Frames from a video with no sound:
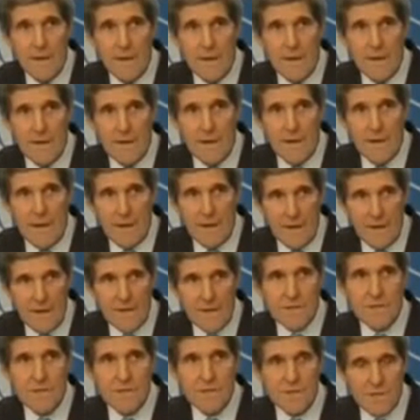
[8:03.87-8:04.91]
He
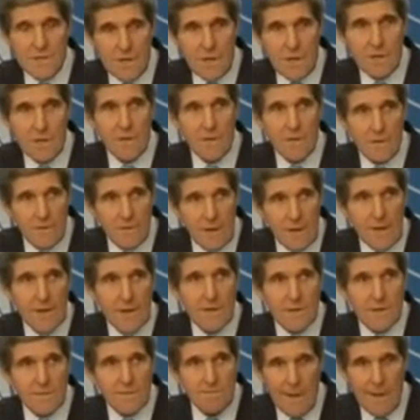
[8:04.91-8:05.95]
is the single
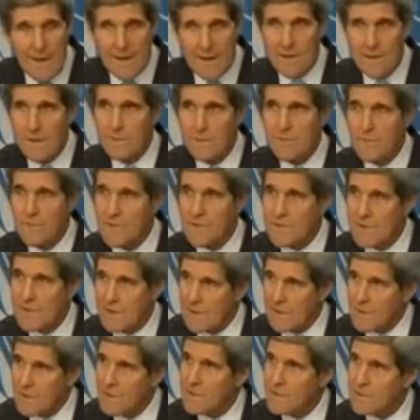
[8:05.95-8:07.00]
greatest magnet for
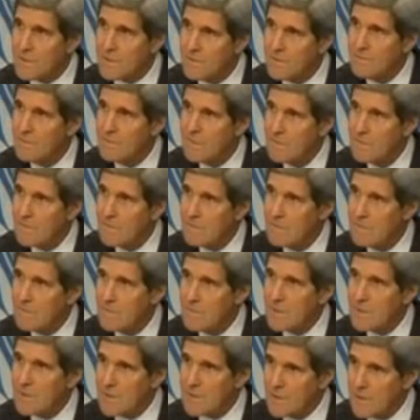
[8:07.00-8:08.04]
terrorism
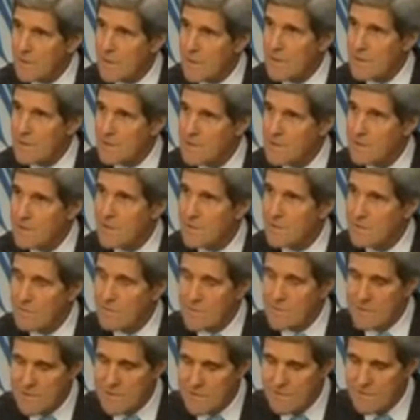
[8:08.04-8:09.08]
that there is in the
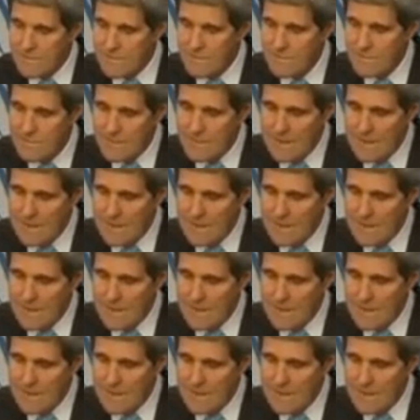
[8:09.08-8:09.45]
region.